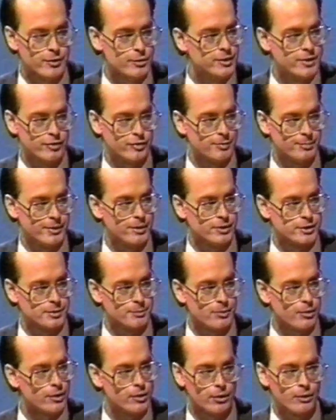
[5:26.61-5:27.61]
If you disappear
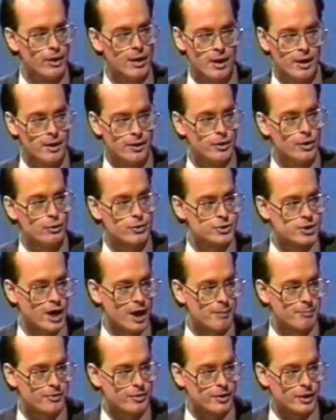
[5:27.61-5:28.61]
tomorrow, no
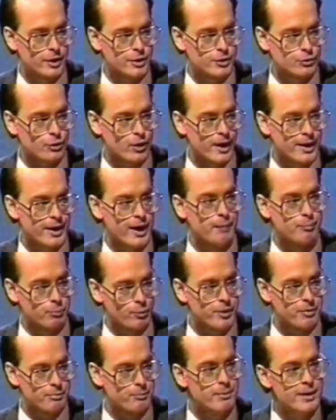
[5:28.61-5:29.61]
jobs are going to dry
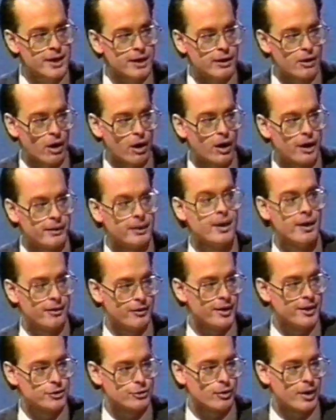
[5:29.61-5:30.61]
up. With me gone,
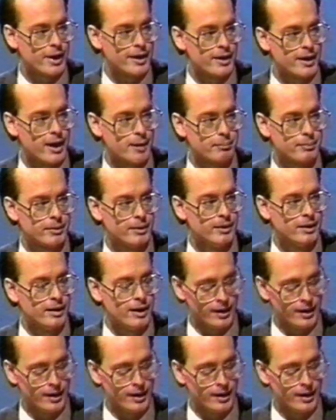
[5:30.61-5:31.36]
they dry up.